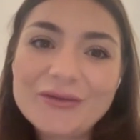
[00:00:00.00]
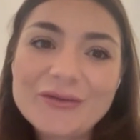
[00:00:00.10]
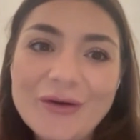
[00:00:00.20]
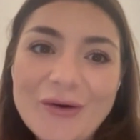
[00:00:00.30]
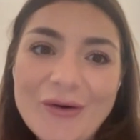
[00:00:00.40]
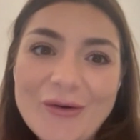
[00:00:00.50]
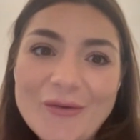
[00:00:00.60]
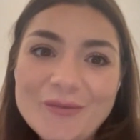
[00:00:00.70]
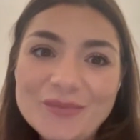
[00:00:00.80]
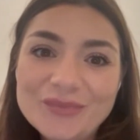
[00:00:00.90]
So
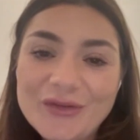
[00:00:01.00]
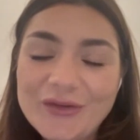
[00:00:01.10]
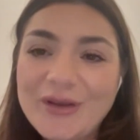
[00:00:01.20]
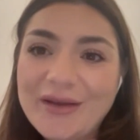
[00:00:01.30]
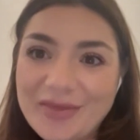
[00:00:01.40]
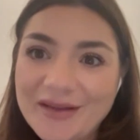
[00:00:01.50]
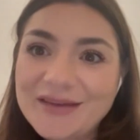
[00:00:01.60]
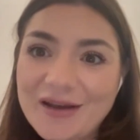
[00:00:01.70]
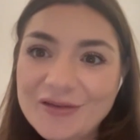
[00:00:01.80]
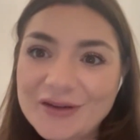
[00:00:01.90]
yeah, that
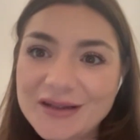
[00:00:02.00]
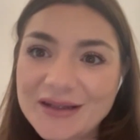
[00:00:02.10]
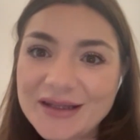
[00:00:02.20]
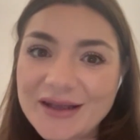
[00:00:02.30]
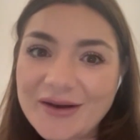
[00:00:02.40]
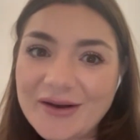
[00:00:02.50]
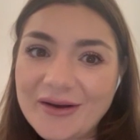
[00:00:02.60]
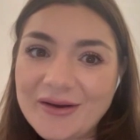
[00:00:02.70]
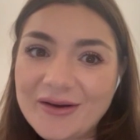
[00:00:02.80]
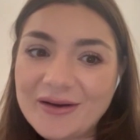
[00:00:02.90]
definitely
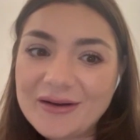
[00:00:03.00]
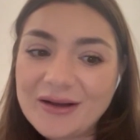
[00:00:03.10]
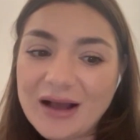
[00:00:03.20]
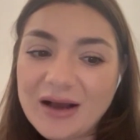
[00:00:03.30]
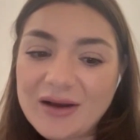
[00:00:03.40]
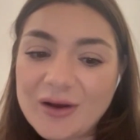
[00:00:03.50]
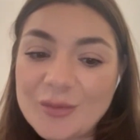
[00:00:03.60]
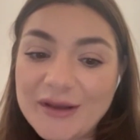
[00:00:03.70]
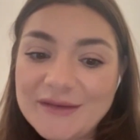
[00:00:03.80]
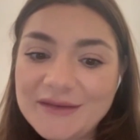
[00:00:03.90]

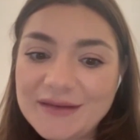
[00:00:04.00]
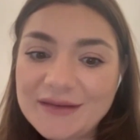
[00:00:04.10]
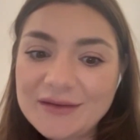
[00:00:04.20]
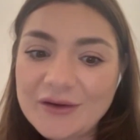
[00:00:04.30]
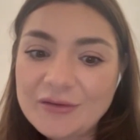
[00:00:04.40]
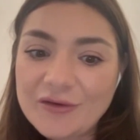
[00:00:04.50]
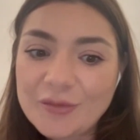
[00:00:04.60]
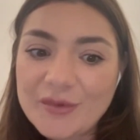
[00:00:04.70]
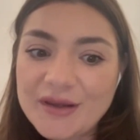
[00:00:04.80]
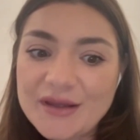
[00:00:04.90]
made it easier for
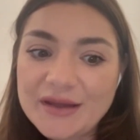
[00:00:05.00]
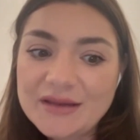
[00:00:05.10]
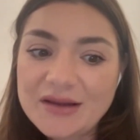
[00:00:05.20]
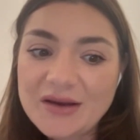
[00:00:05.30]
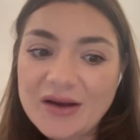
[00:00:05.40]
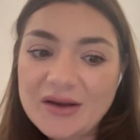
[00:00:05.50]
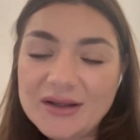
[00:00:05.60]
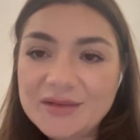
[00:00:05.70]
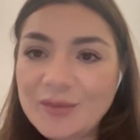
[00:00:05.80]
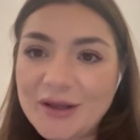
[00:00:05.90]
me, and
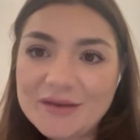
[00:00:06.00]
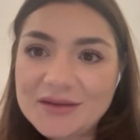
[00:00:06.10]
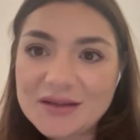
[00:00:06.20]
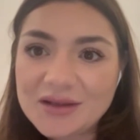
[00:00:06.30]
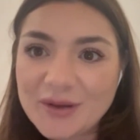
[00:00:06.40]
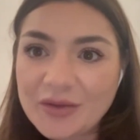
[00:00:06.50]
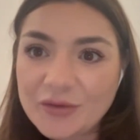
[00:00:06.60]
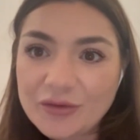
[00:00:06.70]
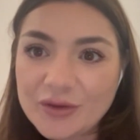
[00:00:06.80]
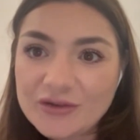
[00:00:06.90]
it made the
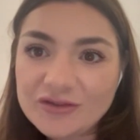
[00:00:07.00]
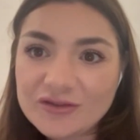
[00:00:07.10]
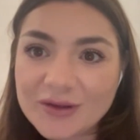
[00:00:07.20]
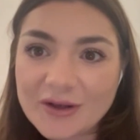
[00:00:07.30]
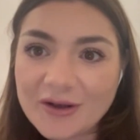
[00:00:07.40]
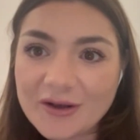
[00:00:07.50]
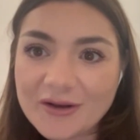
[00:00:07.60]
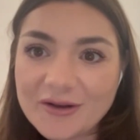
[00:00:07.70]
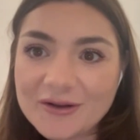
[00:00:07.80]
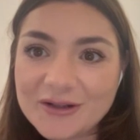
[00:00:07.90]
switch
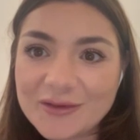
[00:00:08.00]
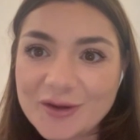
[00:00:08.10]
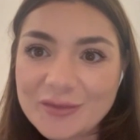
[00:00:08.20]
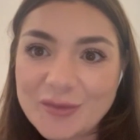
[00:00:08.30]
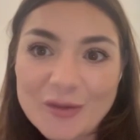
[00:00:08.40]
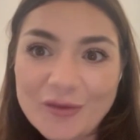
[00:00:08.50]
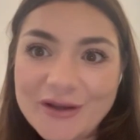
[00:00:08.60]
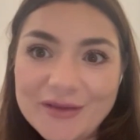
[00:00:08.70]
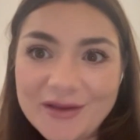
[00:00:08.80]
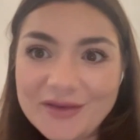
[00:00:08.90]
in my
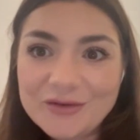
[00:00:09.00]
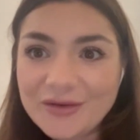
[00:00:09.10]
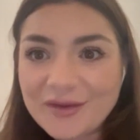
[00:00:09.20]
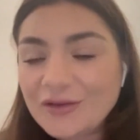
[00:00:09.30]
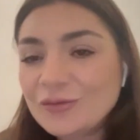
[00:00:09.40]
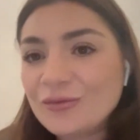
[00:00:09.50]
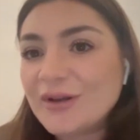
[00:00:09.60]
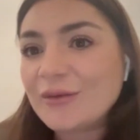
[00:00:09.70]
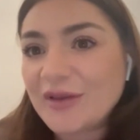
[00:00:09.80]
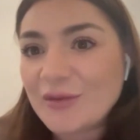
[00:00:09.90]
brain. That's
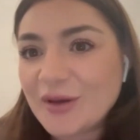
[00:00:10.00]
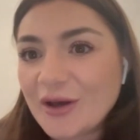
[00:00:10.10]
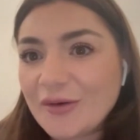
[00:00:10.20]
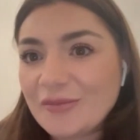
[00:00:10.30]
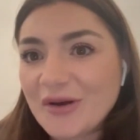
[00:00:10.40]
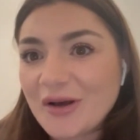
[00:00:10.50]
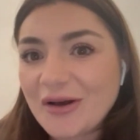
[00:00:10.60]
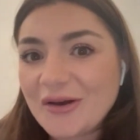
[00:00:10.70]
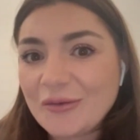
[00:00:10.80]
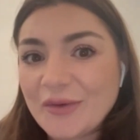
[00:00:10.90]
really when I became
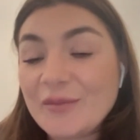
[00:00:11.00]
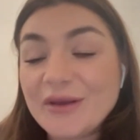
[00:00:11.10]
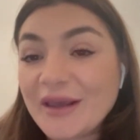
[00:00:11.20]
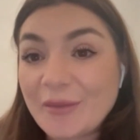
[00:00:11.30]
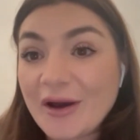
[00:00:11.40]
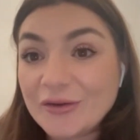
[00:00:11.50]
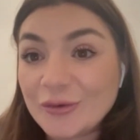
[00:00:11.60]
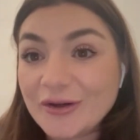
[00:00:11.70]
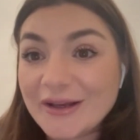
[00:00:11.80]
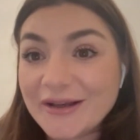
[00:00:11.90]

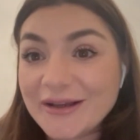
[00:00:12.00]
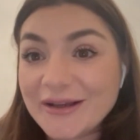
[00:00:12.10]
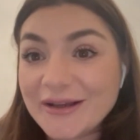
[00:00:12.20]
hardworking.